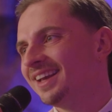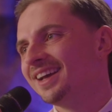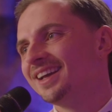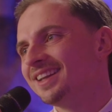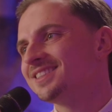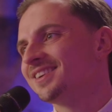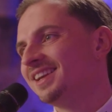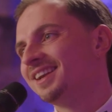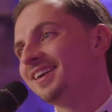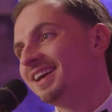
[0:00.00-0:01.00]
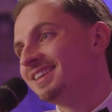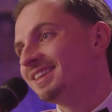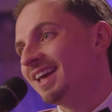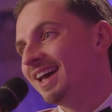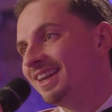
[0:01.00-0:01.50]
Yeah, that's really great.
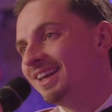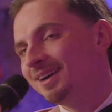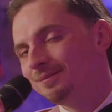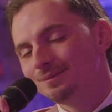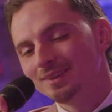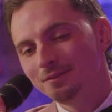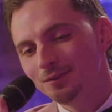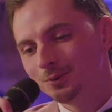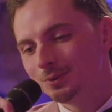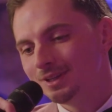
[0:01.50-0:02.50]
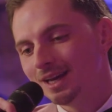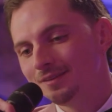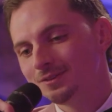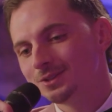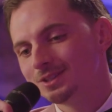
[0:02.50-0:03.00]
And if you would
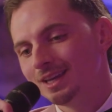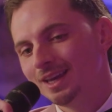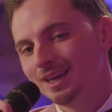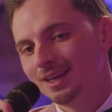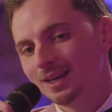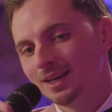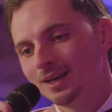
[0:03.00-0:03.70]
have to say,